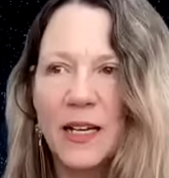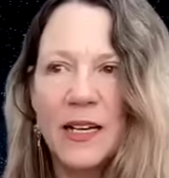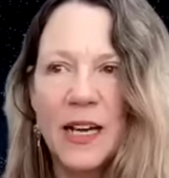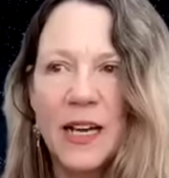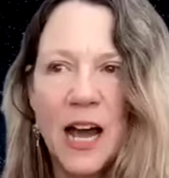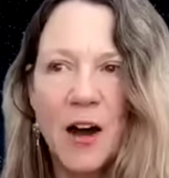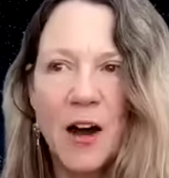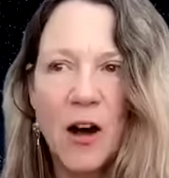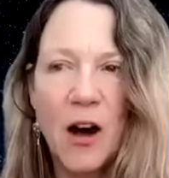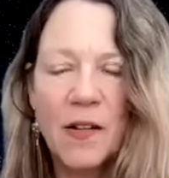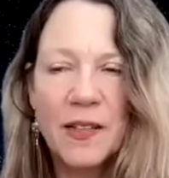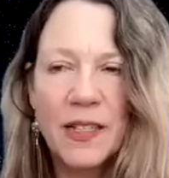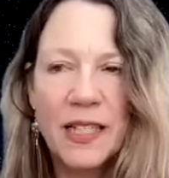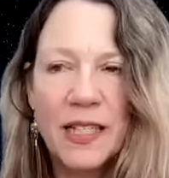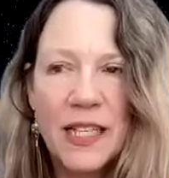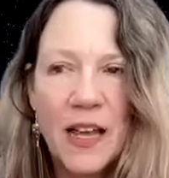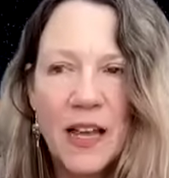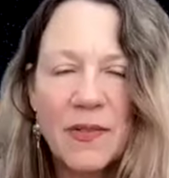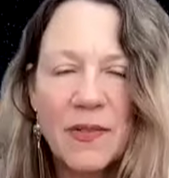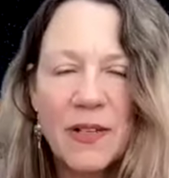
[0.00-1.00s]
Now, on the
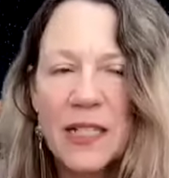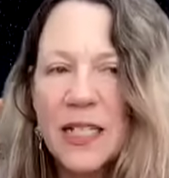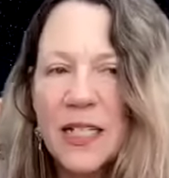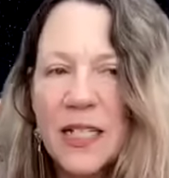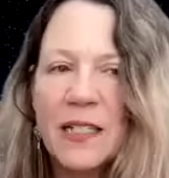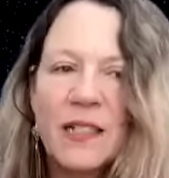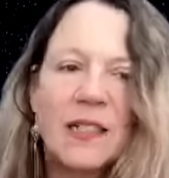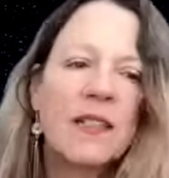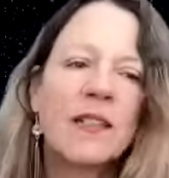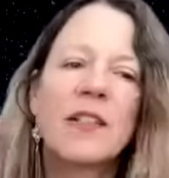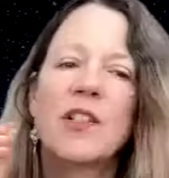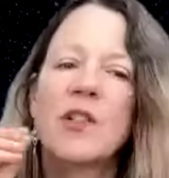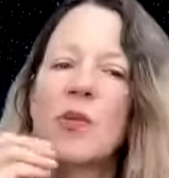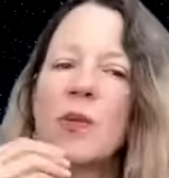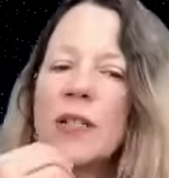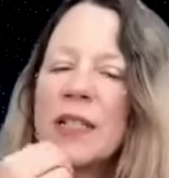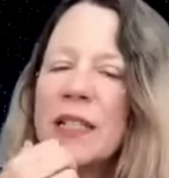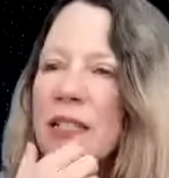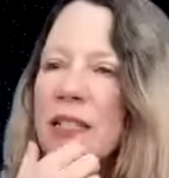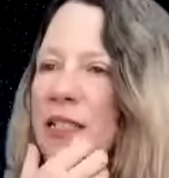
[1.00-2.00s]
seventeenth to the
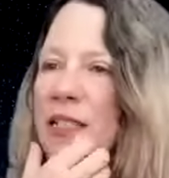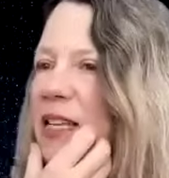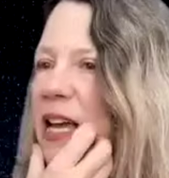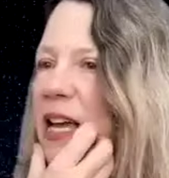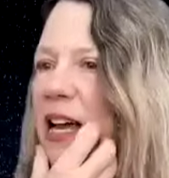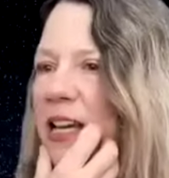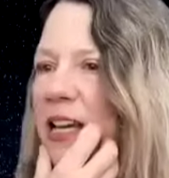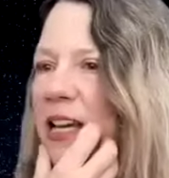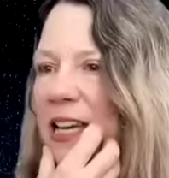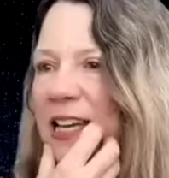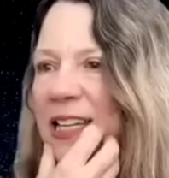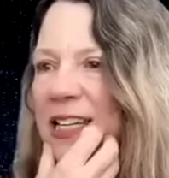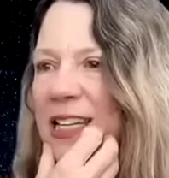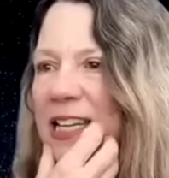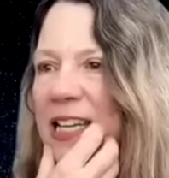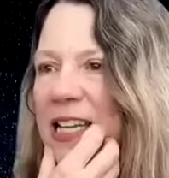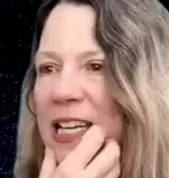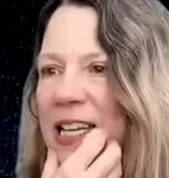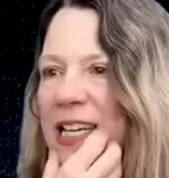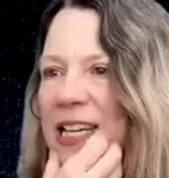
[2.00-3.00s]

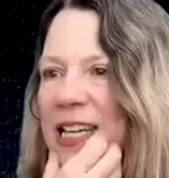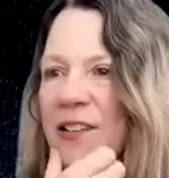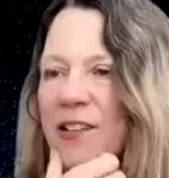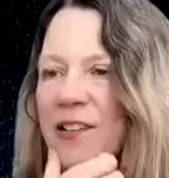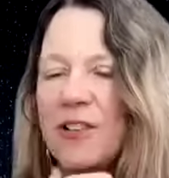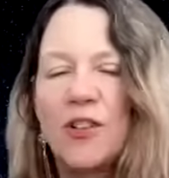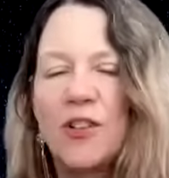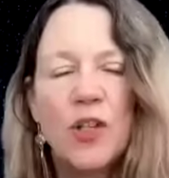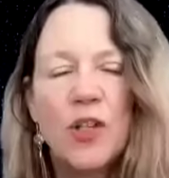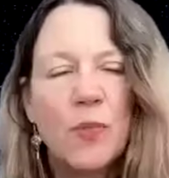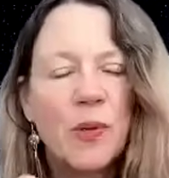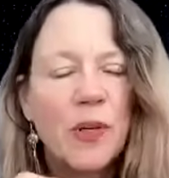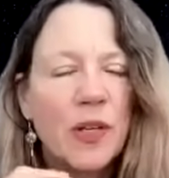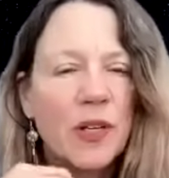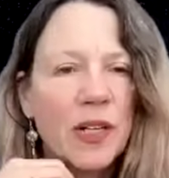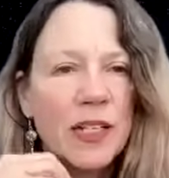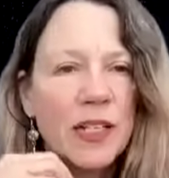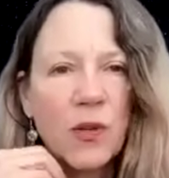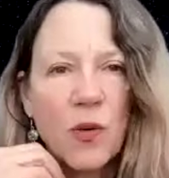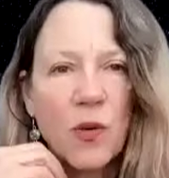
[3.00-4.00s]
twenty-second,
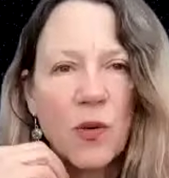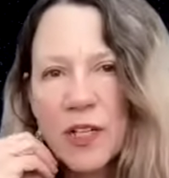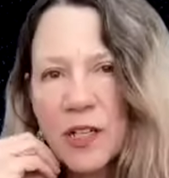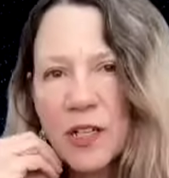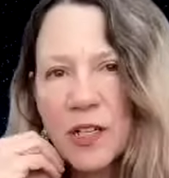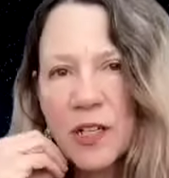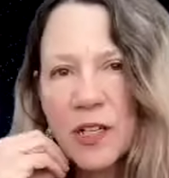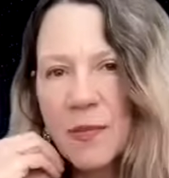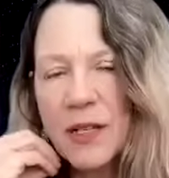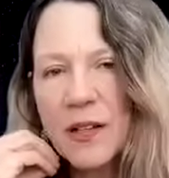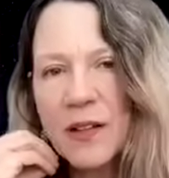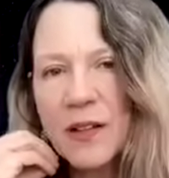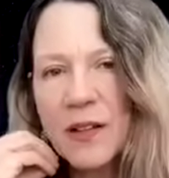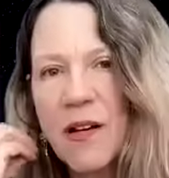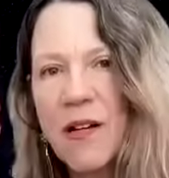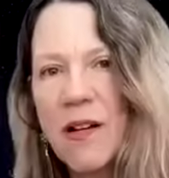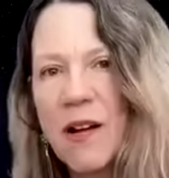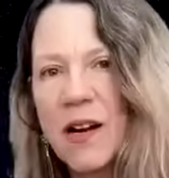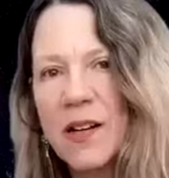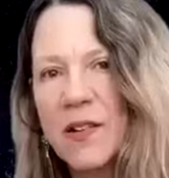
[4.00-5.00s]
Jupiter is going to come into the
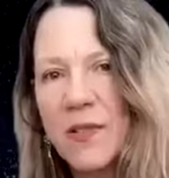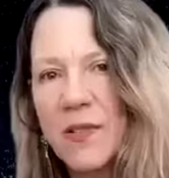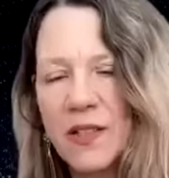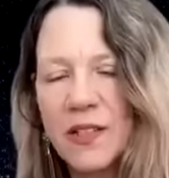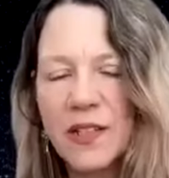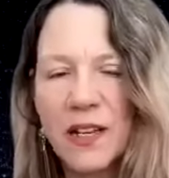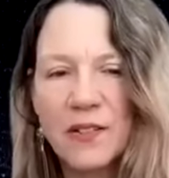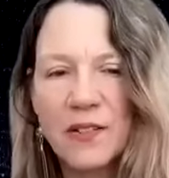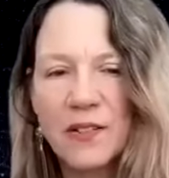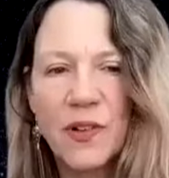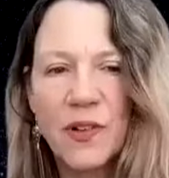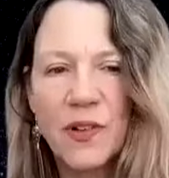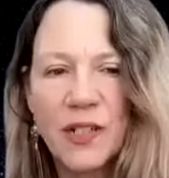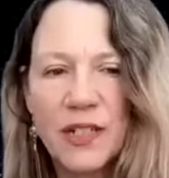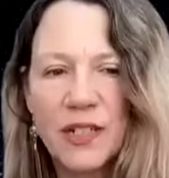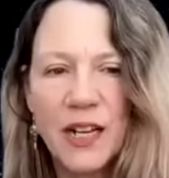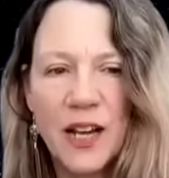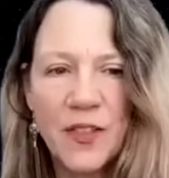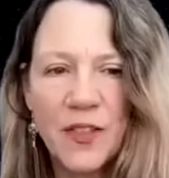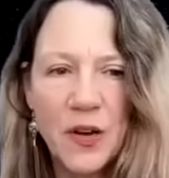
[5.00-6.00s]
heart of the sun for
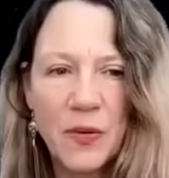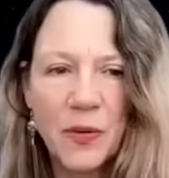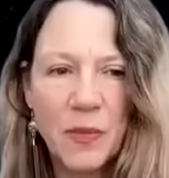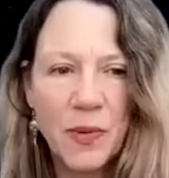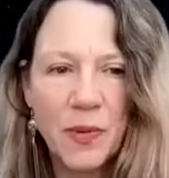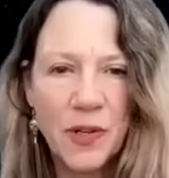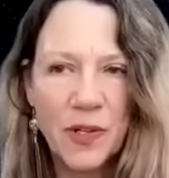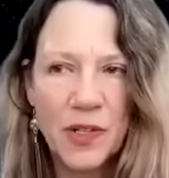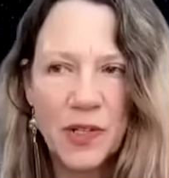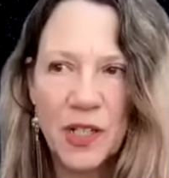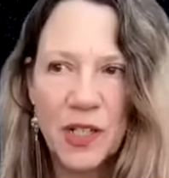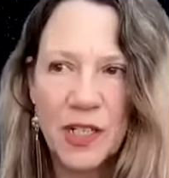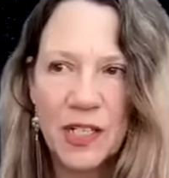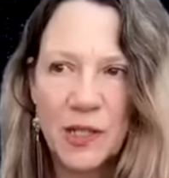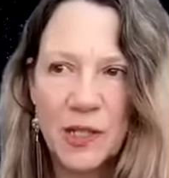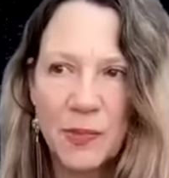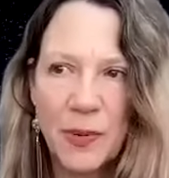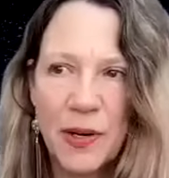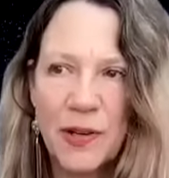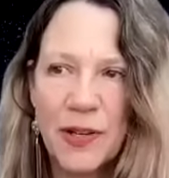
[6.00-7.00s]
a death and rebirth
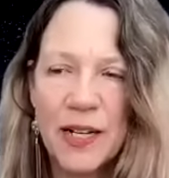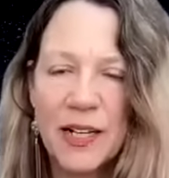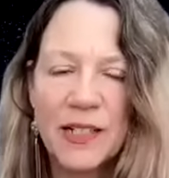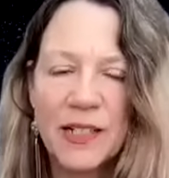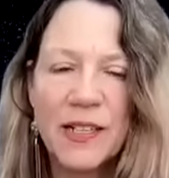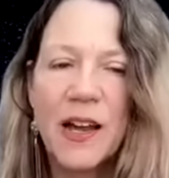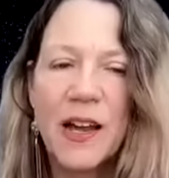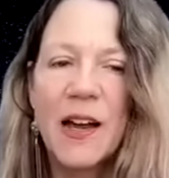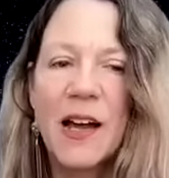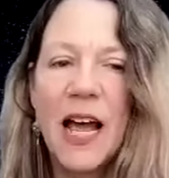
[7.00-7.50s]
experience.